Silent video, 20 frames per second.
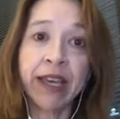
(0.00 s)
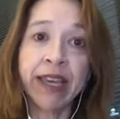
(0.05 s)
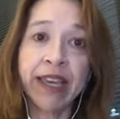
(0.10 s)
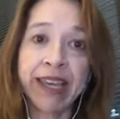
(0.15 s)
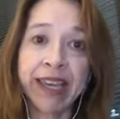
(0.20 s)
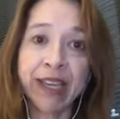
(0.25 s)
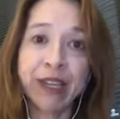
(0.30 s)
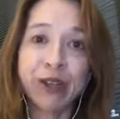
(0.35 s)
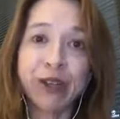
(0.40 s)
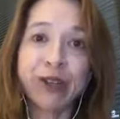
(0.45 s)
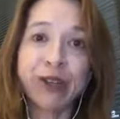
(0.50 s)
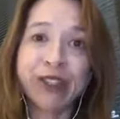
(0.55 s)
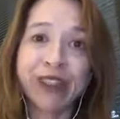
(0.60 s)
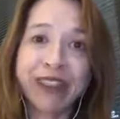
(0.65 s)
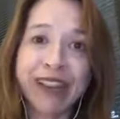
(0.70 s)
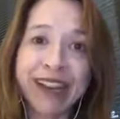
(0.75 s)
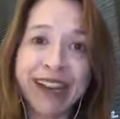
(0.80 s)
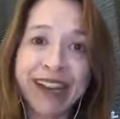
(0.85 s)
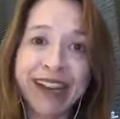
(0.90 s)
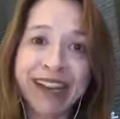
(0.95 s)
here
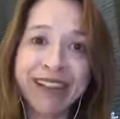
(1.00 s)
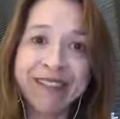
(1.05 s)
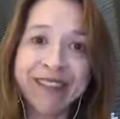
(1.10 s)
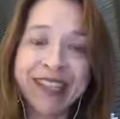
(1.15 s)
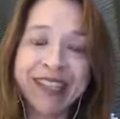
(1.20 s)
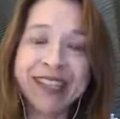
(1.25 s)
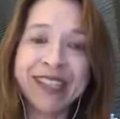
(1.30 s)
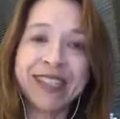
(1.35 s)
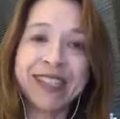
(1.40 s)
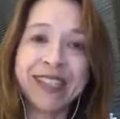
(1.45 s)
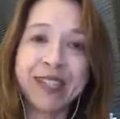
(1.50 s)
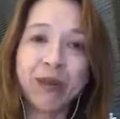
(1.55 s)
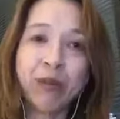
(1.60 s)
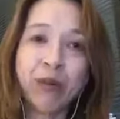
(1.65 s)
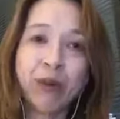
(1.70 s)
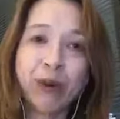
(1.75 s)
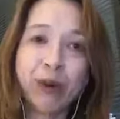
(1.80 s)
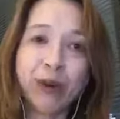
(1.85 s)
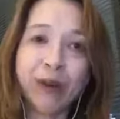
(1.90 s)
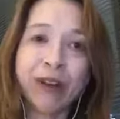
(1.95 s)
live in
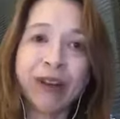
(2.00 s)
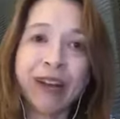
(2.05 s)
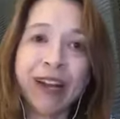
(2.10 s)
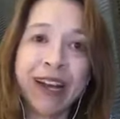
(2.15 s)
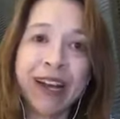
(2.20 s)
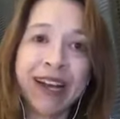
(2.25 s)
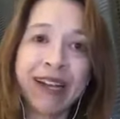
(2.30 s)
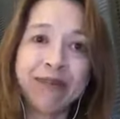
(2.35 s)
Singapore